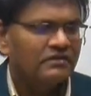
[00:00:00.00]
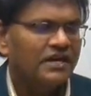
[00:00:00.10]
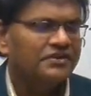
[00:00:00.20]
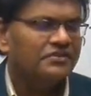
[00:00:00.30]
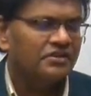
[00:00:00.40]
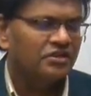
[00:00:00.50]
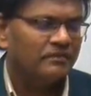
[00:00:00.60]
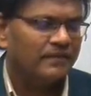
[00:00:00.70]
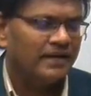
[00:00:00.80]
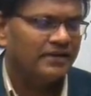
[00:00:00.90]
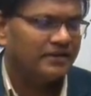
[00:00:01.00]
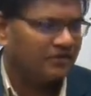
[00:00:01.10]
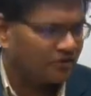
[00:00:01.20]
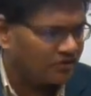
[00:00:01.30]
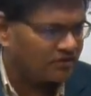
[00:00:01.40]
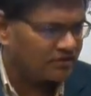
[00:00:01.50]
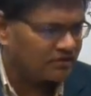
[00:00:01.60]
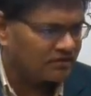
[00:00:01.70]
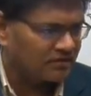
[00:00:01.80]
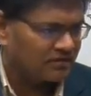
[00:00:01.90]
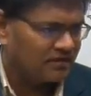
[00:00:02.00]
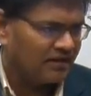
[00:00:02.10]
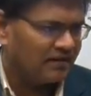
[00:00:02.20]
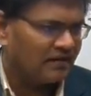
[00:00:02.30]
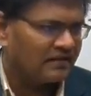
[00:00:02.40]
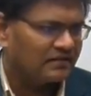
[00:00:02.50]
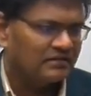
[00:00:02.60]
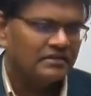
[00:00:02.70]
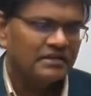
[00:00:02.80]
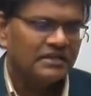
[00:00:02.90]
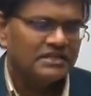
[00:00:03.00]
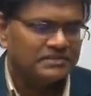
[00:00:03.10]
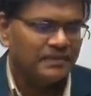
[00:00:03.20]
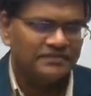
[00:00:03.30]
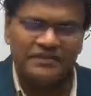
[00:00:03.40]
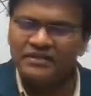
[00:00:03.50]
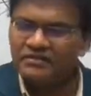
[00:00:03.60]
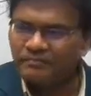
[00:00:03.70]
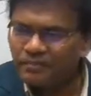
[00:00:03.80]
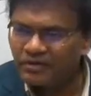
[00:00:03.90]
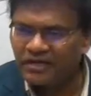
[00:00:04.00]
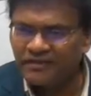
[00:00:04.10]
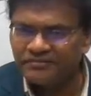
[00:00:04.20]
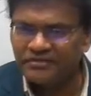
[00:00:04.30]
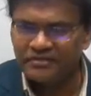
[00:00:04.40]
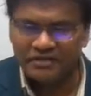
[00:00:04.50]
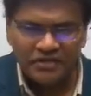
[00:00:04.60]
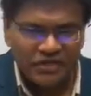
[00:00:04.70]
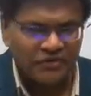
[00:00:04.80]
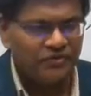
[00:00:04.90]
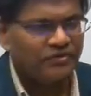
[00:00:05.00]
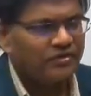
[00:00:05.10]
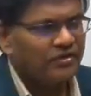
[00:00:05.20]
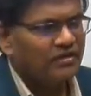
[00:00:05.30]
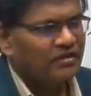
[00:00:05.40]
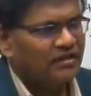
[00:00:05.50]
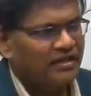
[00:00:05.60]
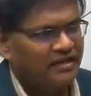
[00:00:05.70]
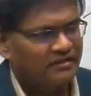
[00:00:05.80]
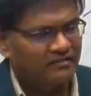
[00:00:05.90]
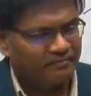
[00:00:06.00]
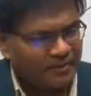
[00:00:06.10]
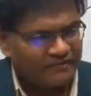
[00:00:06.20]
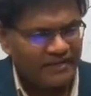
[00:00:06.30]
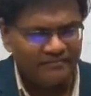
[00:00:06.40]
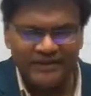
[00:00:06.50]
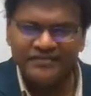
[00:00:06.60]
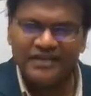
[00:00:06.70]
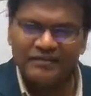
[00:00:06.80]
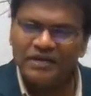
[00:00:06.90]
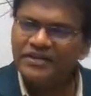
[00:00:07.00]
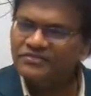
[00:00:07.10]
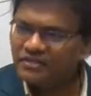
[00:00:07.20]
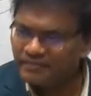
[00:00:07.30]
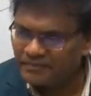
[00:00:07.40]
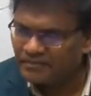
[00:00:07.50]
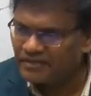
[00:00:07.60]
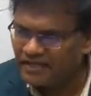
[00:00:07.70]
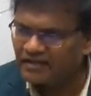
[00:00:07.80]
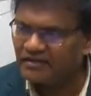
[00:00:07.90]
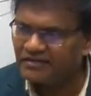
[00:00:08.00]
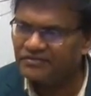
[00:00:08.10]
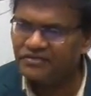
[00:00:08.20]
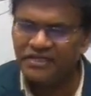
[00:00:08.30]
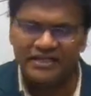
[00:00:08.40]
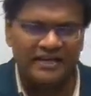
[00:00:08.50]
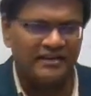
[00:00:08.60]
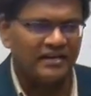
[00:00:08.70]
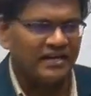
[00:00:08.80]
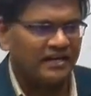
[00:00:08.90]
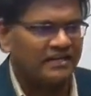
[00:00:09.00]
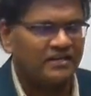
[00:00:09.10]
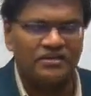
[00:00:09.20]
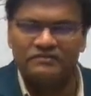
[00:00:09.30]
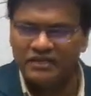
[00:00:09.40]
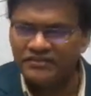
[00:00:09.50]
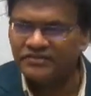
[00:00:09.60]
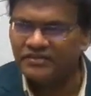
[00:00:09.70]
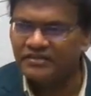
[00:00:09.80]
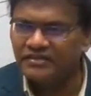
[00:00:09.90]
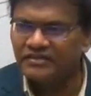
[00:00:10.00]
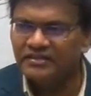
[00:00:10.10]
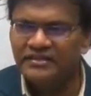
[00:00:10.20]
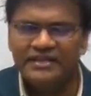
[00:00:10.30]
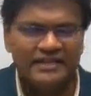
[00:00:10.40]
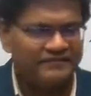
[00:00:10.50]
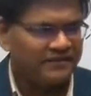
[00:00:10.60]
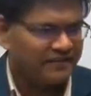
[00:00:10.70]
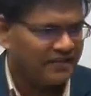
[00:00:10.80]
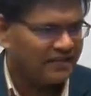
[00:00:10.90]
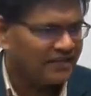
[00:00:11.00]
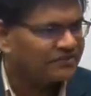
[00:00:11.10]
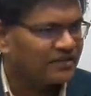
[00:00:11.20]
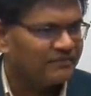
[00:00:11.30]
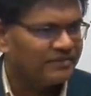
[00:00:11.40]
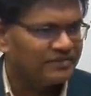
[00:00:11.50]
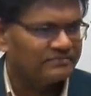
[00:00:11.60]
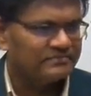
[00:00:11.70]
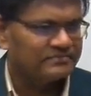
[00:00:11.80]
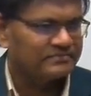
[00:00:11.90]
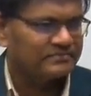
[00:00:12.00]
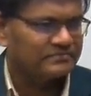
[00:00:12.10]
to ensure job-led growth, and also specific programs to provide basic amenities to the people there so that they are not attracted towards left-wing extremism.